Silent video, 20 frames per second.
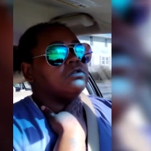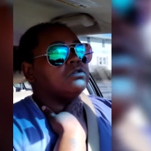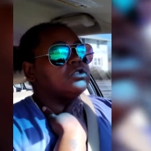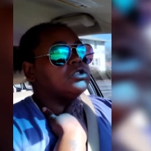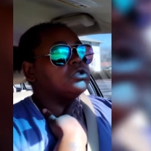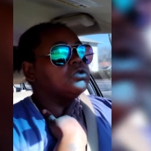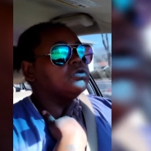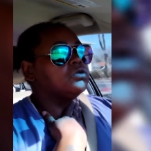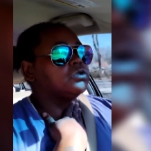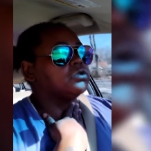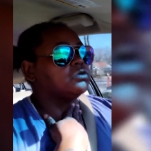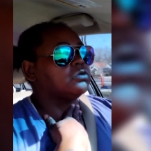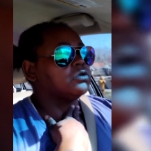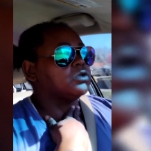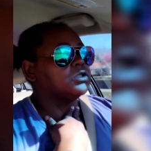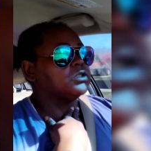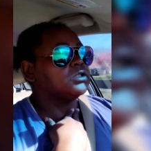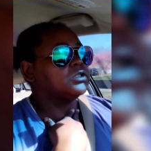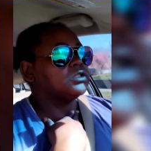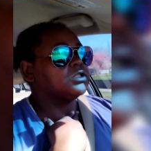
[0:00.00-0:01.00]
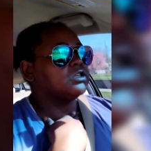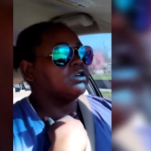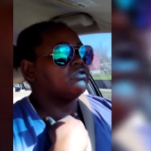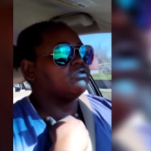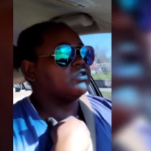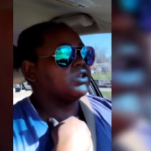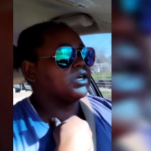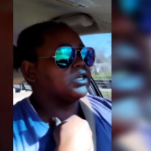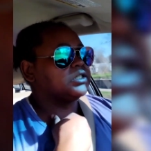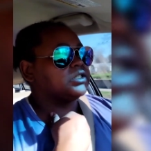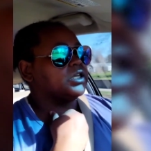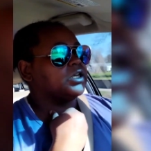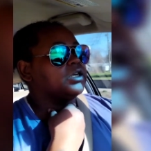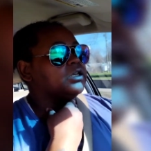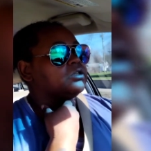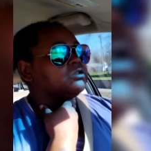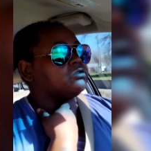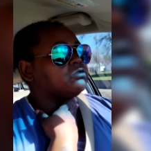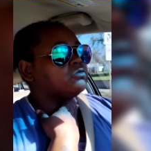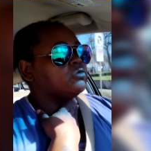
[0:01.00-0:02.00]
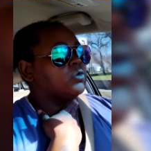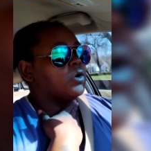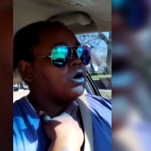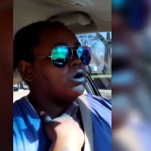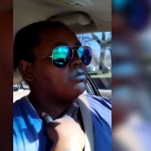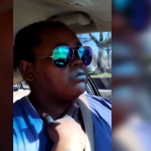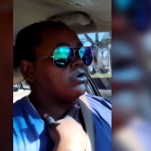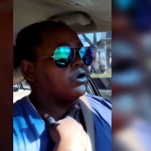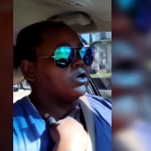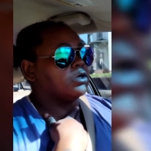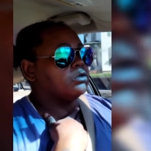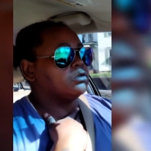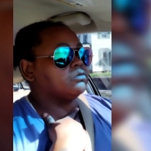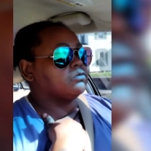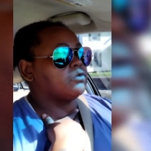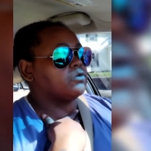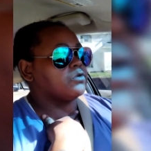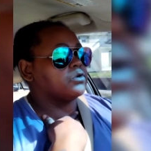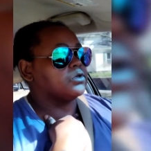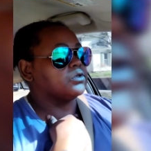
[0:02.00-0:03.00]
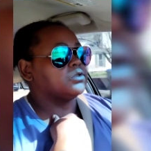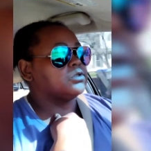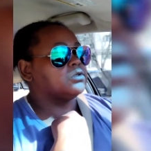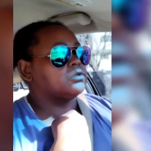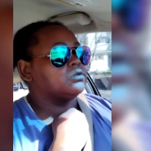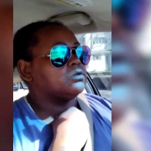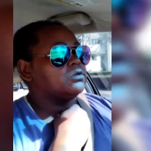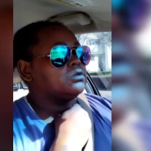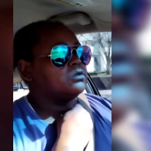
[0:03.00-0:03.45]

shoe stores and stuff like that. Walmart, of course.